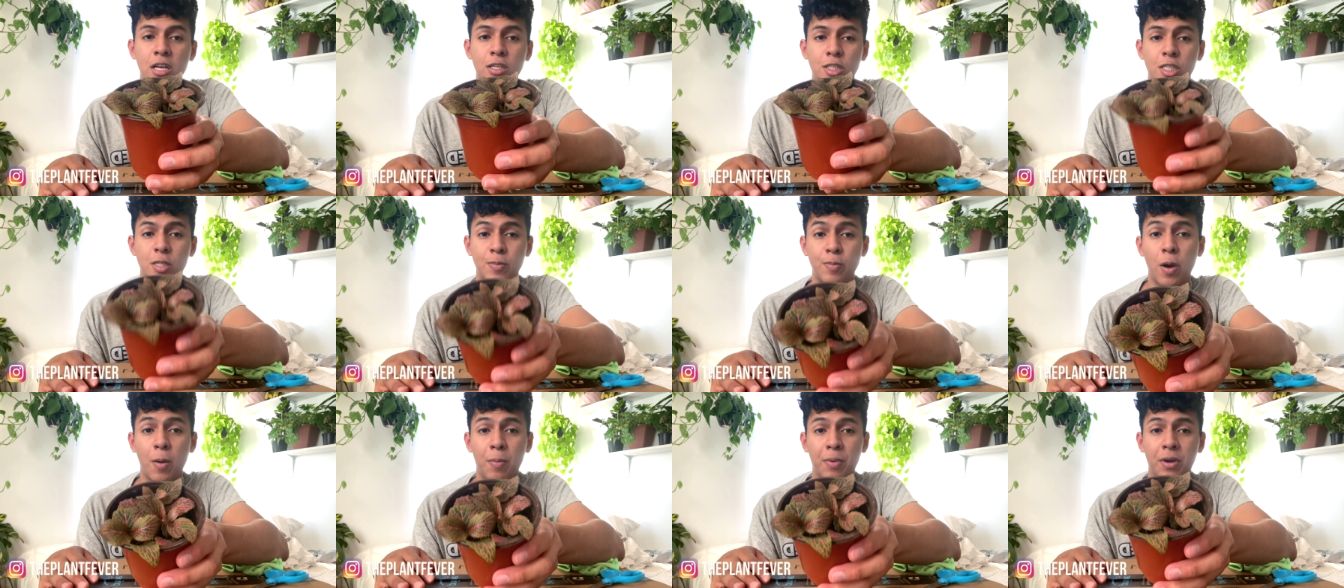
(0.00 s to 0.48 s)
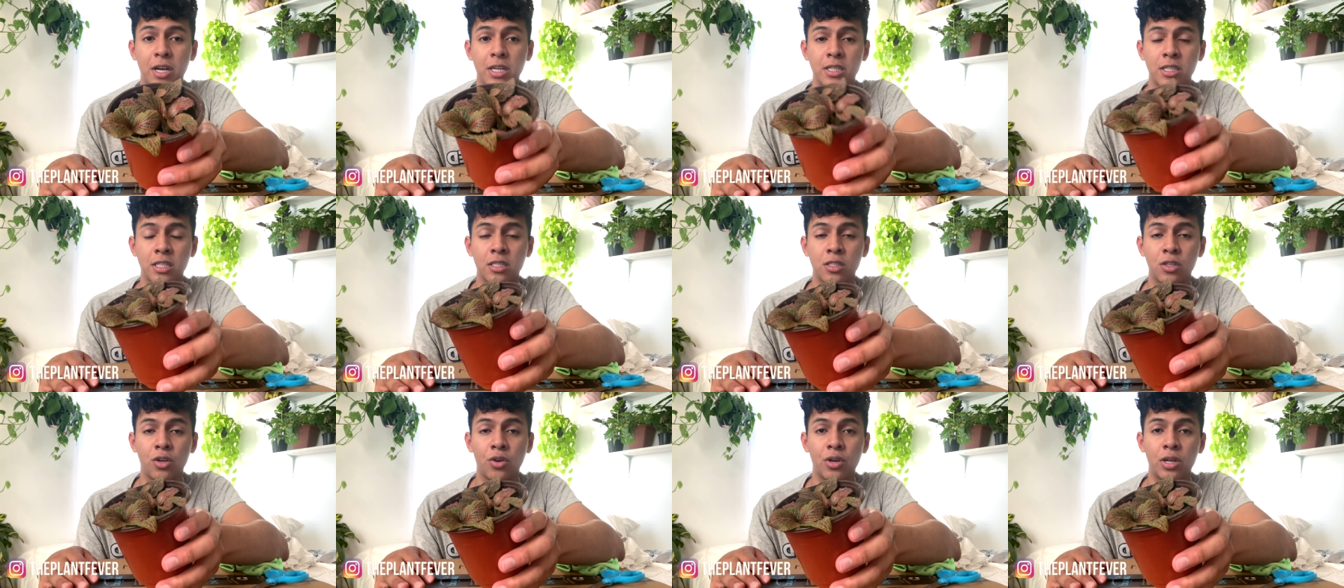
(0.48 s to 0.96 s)
to propagate
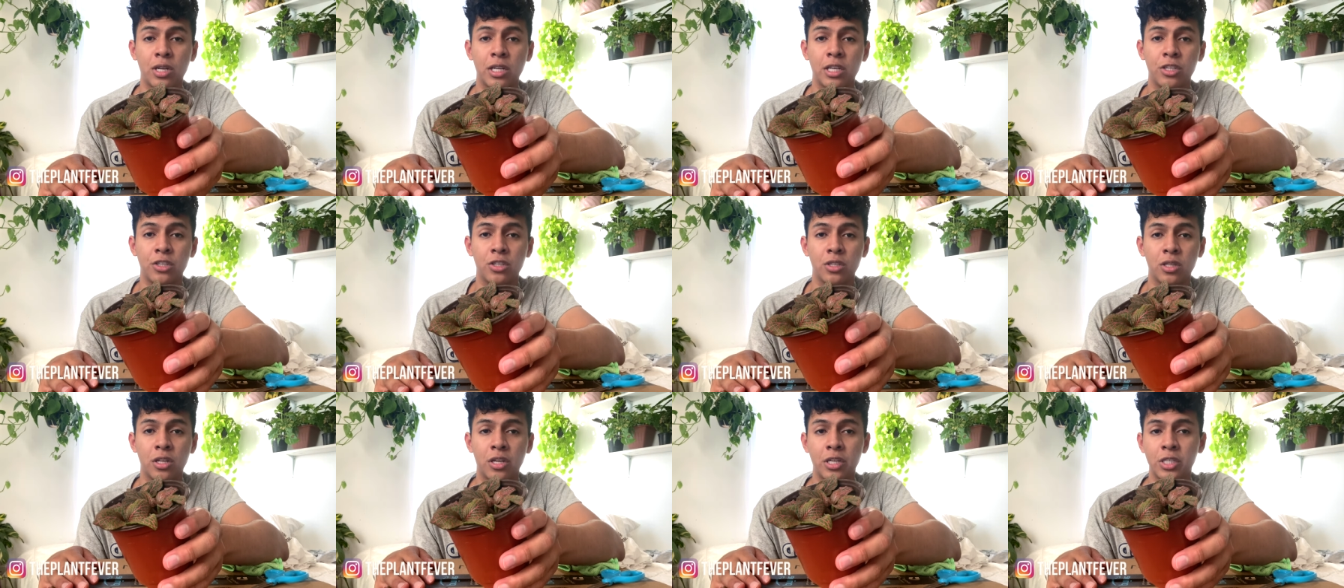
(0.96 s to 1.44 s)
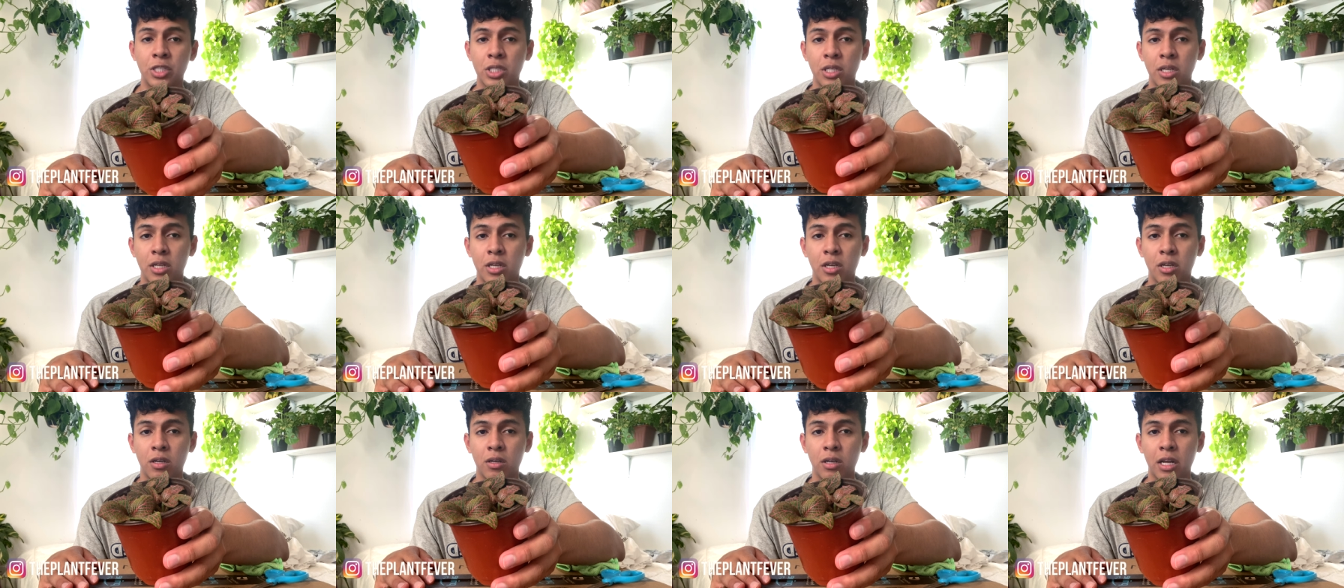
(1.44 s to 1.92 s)
this girly, you literally just
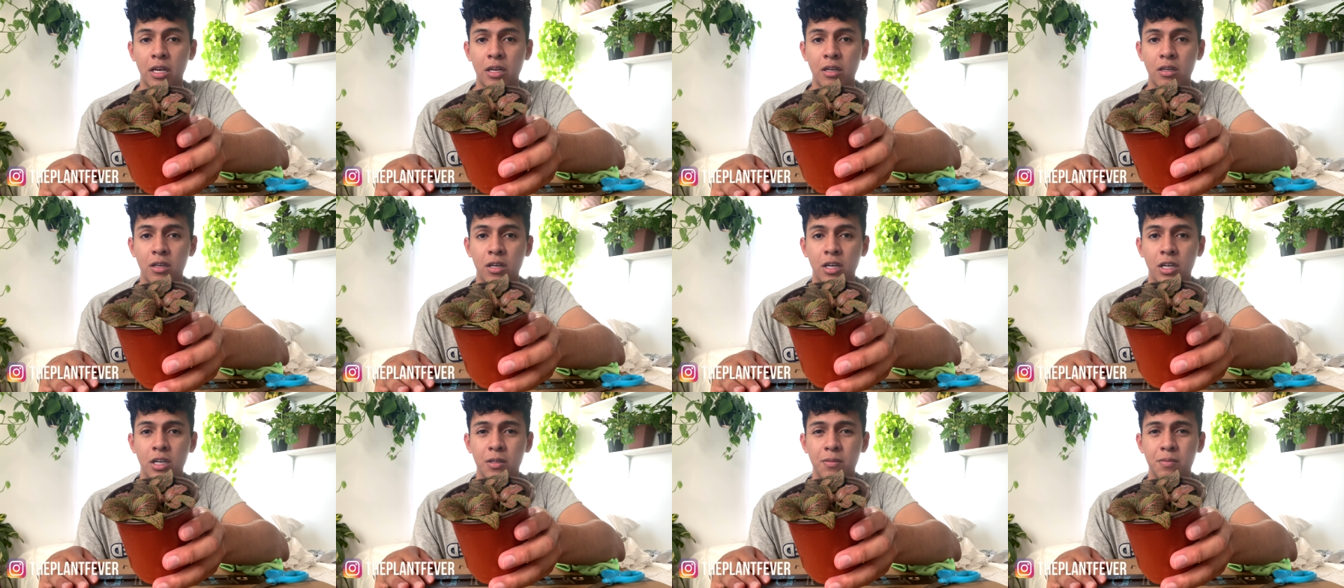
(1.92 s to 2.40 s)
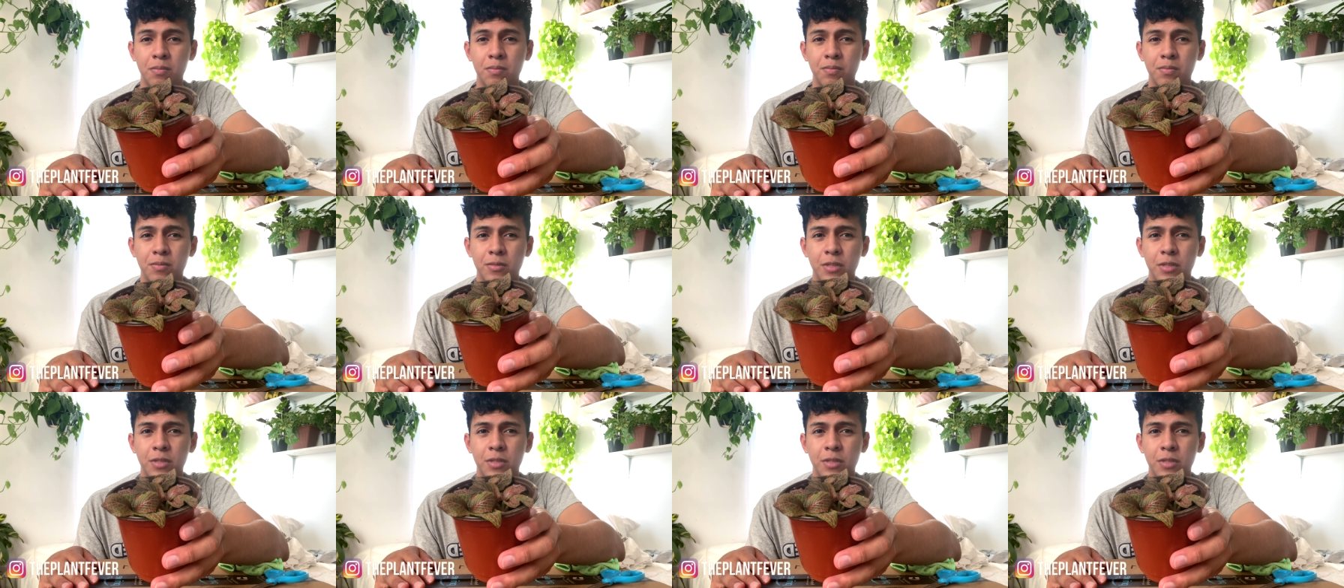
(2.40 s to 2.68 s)
gotta like cut